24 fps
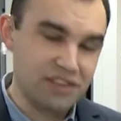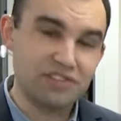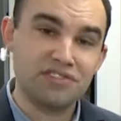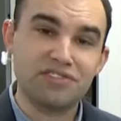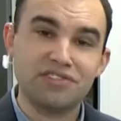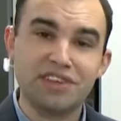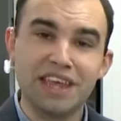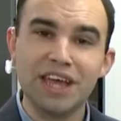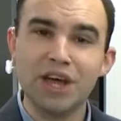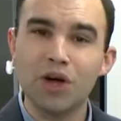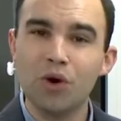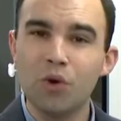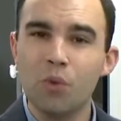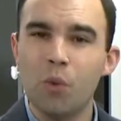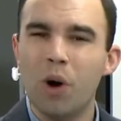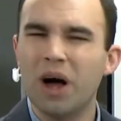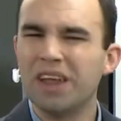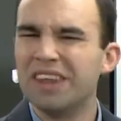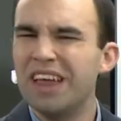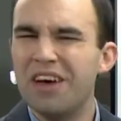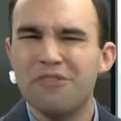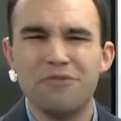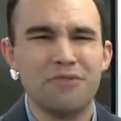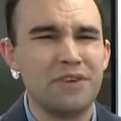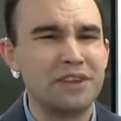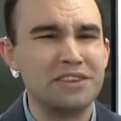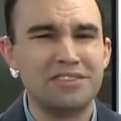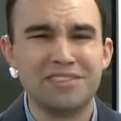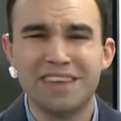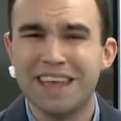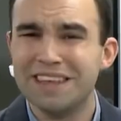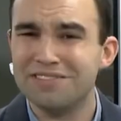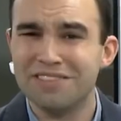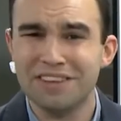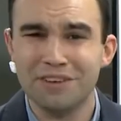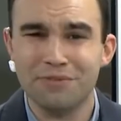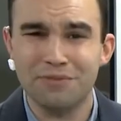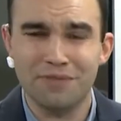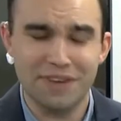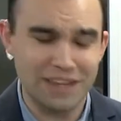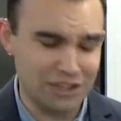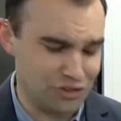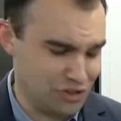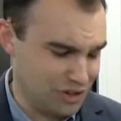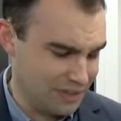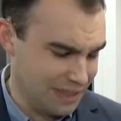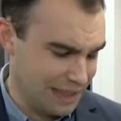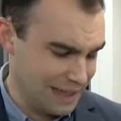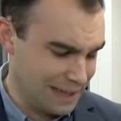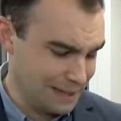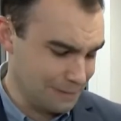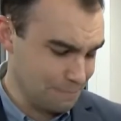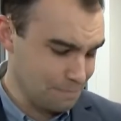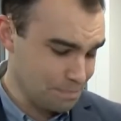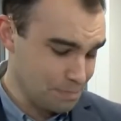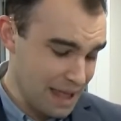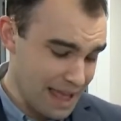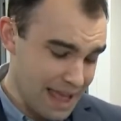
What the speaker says: single one. A fantastic feature, that.